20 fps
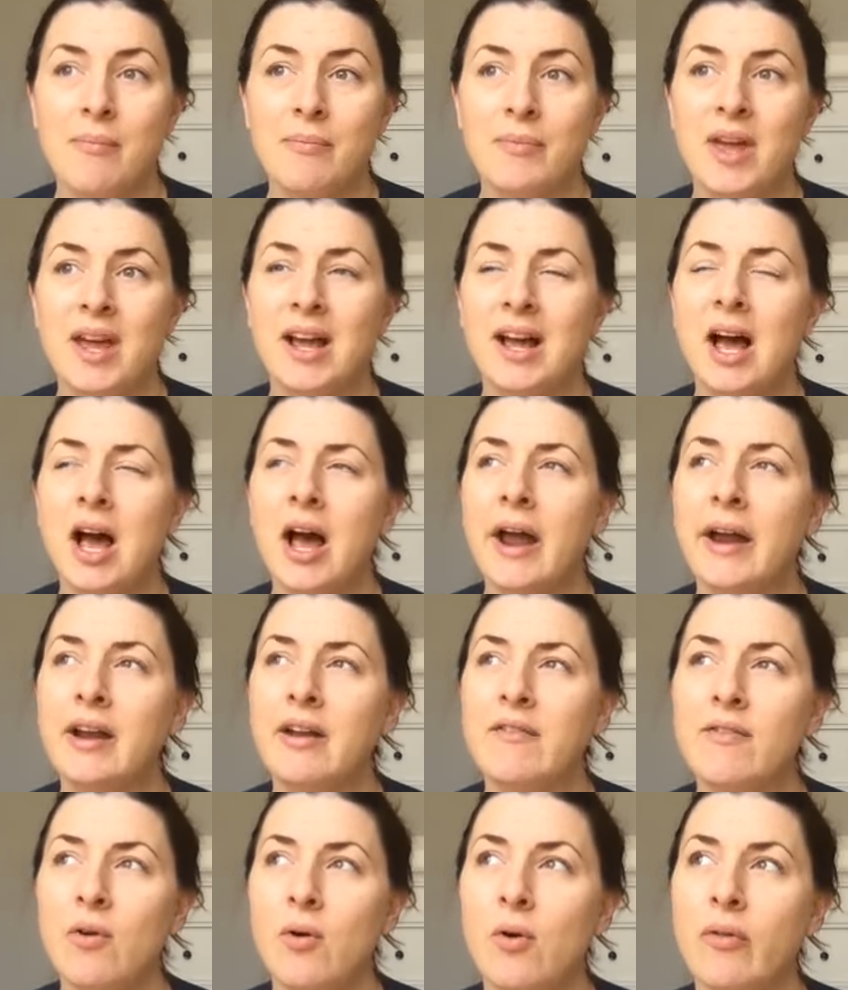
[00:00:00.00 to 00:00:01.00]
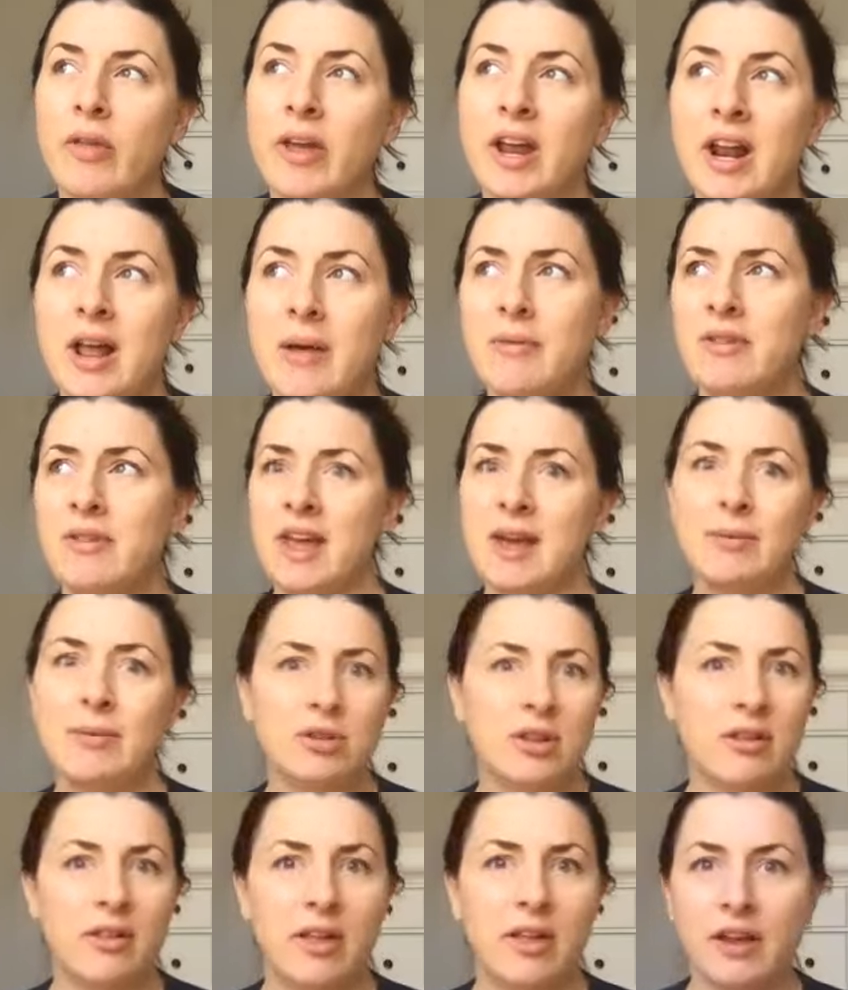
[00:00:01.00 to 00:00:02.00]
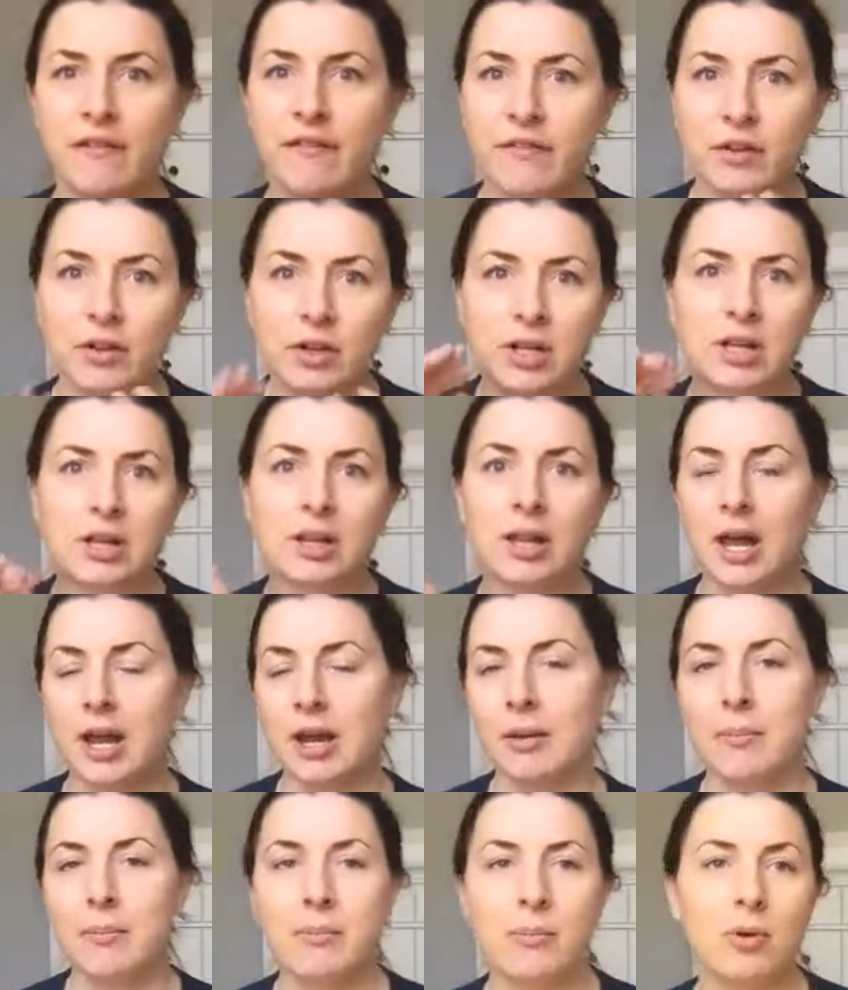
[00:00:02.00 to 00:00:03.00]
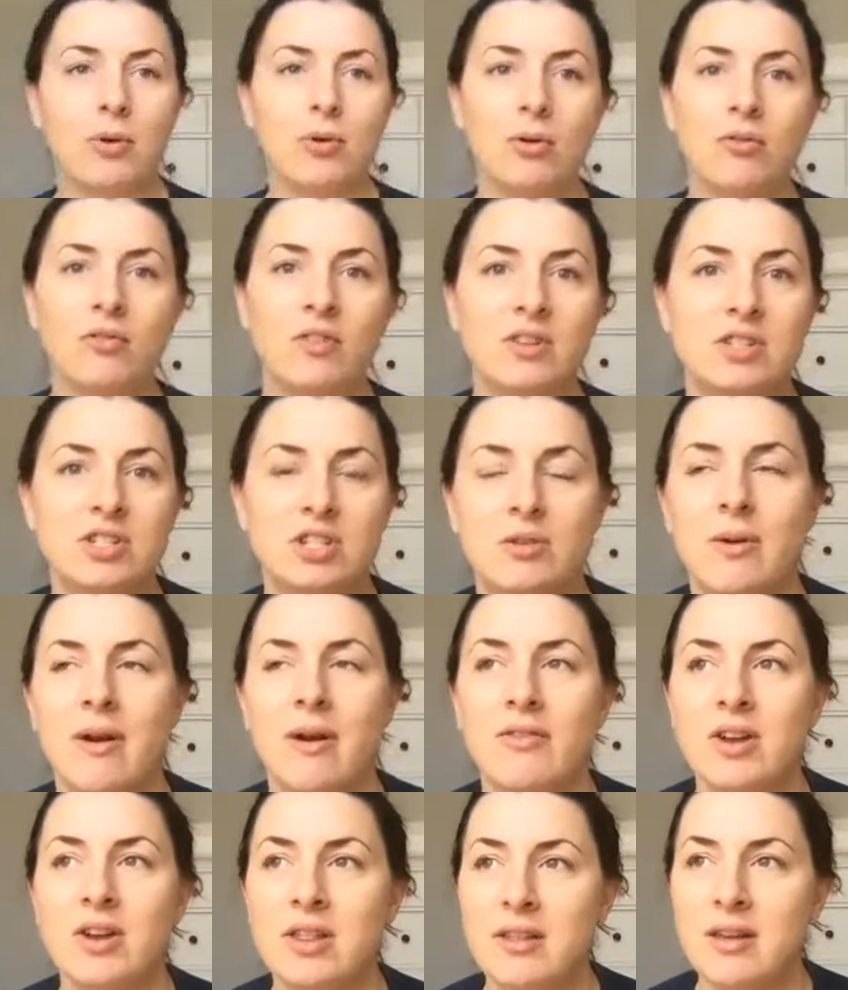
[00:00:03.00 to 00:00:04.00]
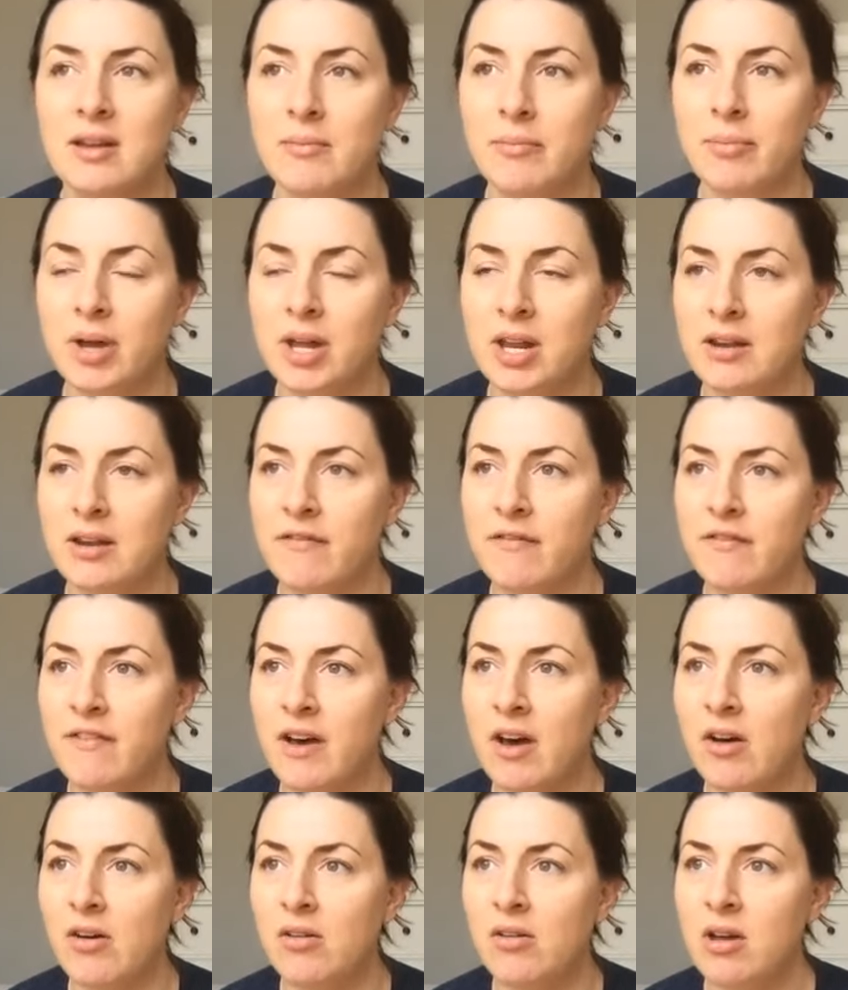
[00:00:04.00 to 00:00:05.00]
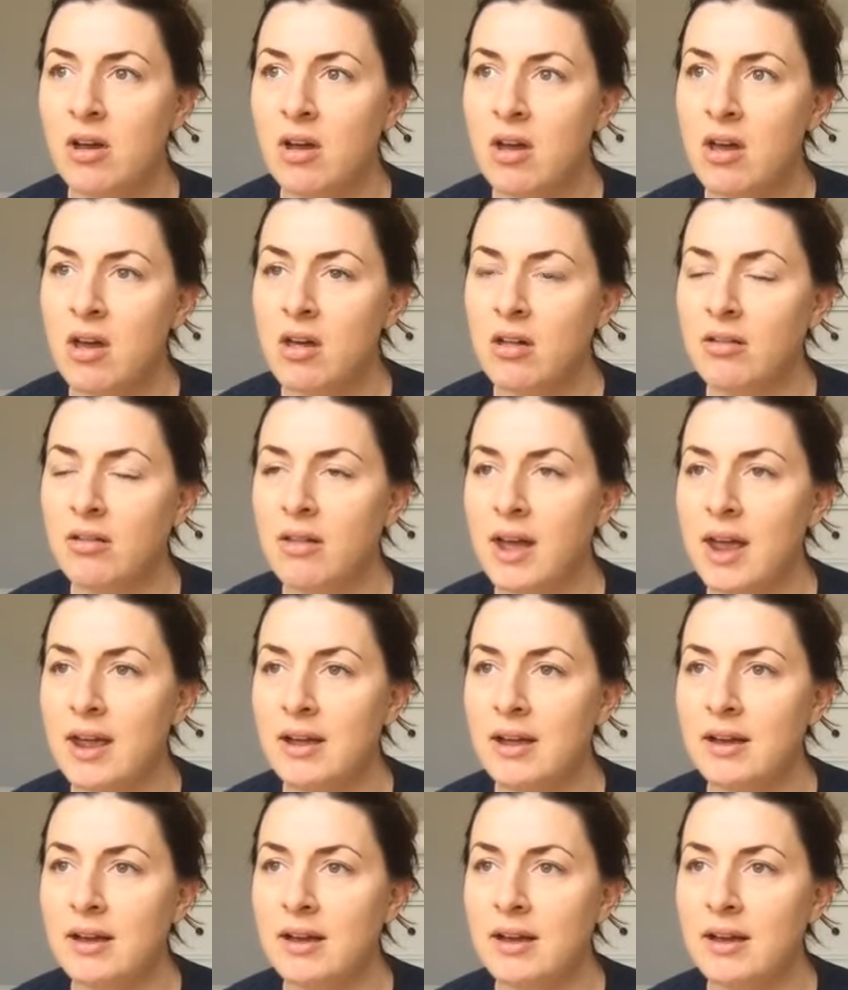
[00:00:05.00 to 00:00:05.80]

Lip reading: It kind of like, and I was able to like fully like move and do everything, but it felt like